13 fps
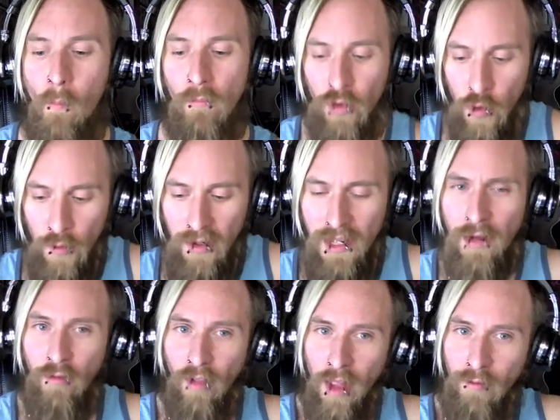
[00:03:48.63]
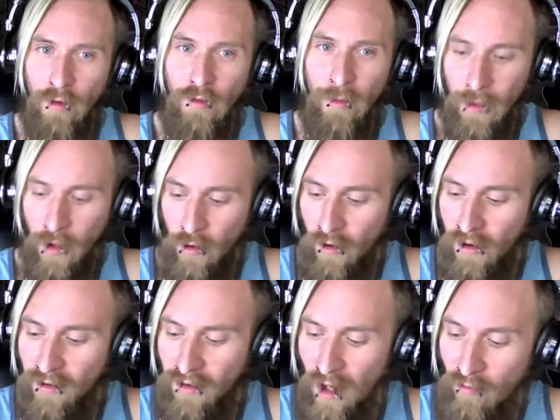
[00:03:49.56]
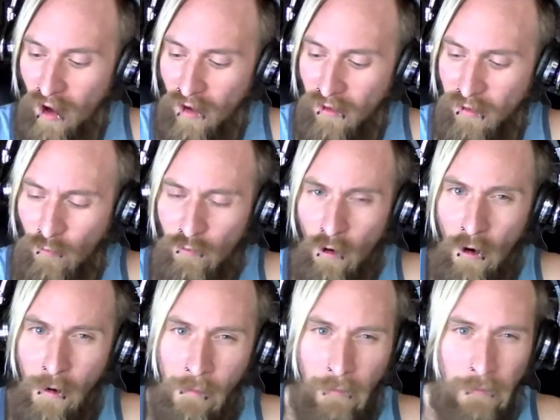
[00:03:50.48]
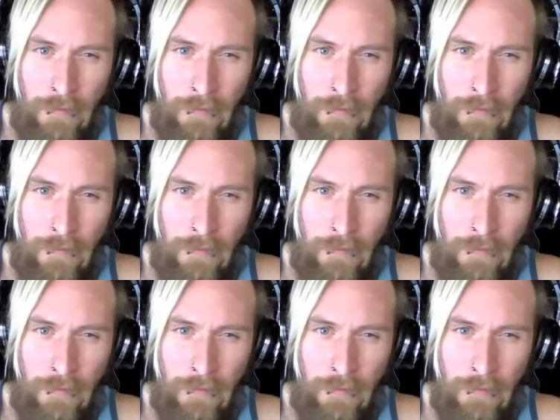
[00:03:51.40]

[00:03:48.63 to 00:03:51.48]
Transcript: Unique flavor from the cookies that I've had so far.